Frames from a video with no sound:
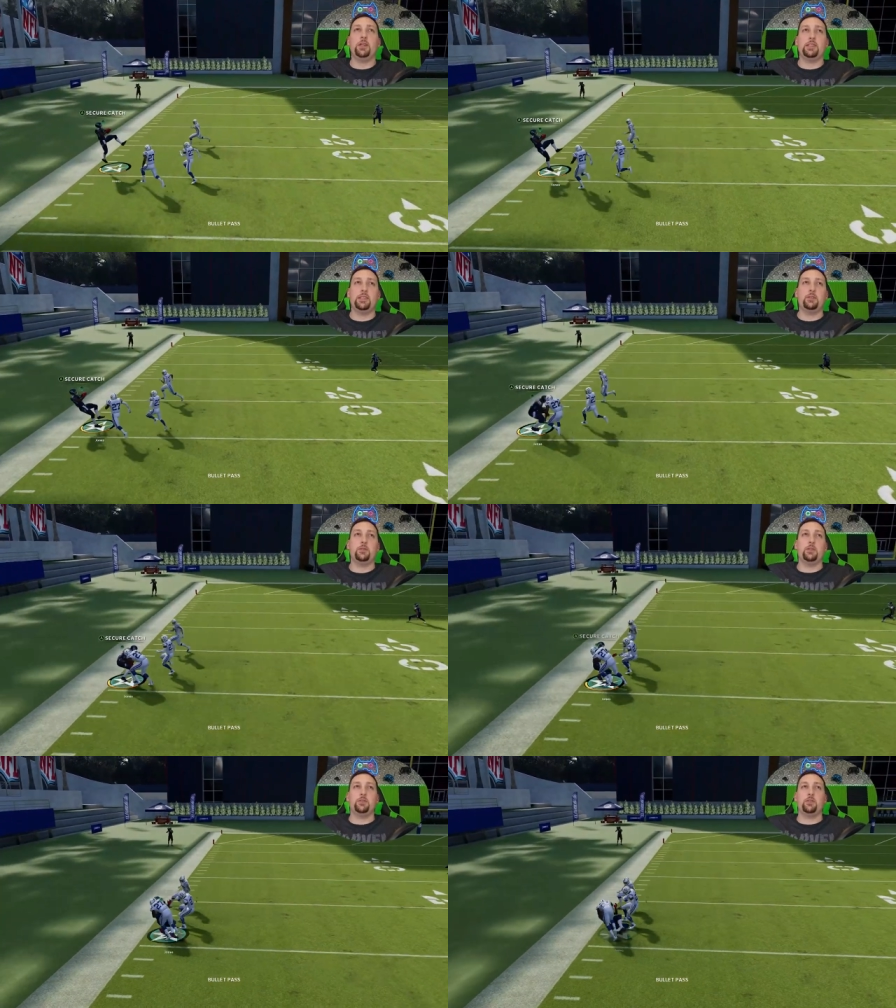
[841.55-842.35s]
You can see
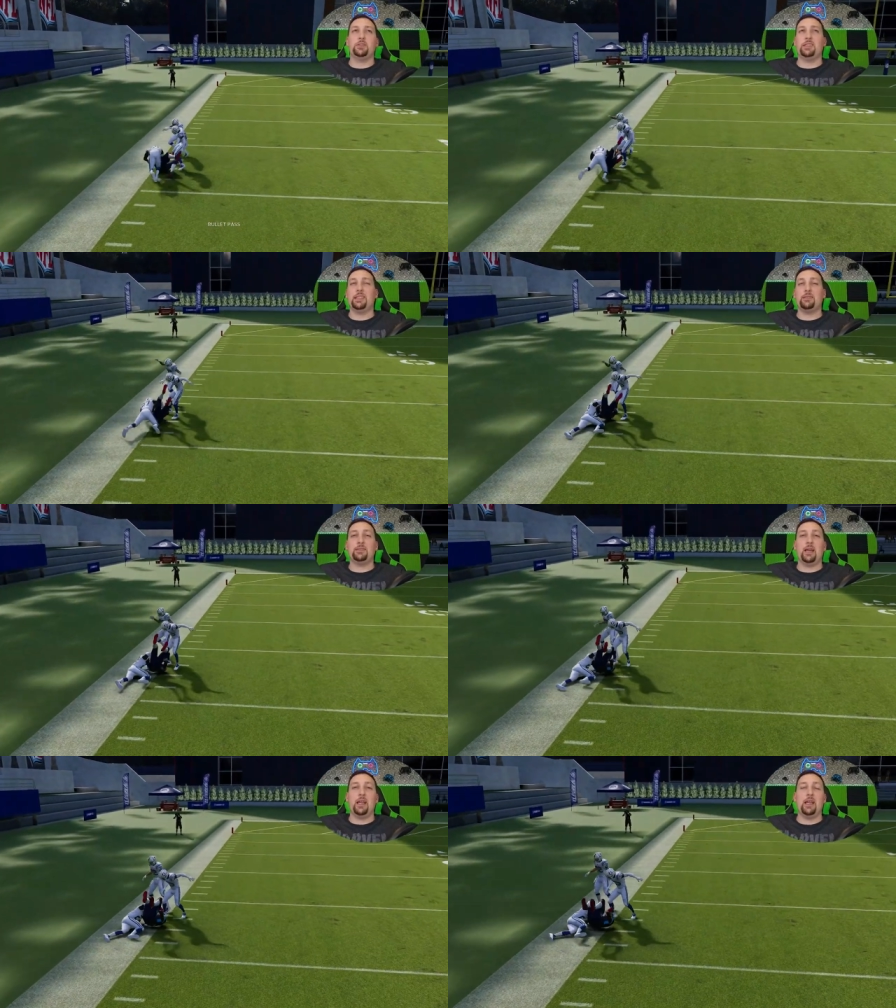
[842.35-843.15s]
Julio Jones gets
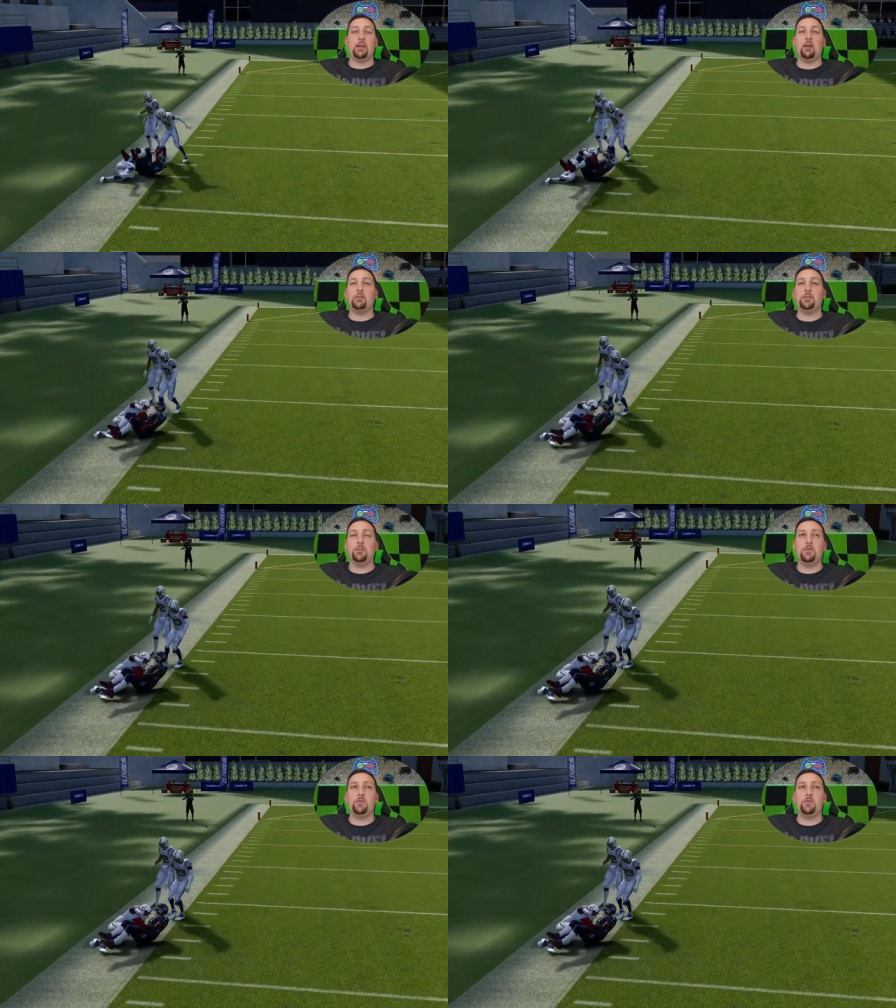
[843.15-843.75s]
outside of that cover